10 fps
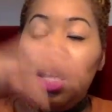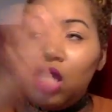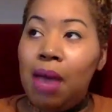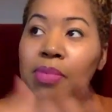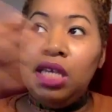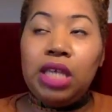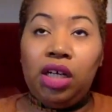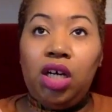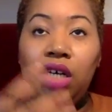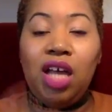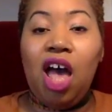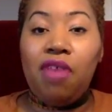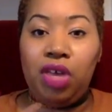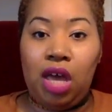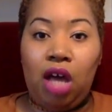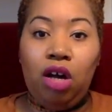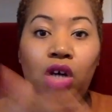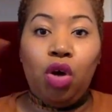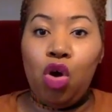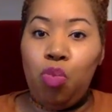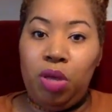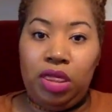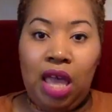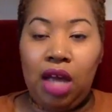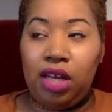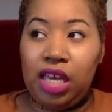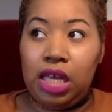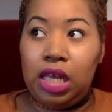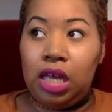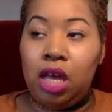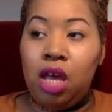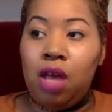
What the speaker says: that means I can't have it. I can't open that key.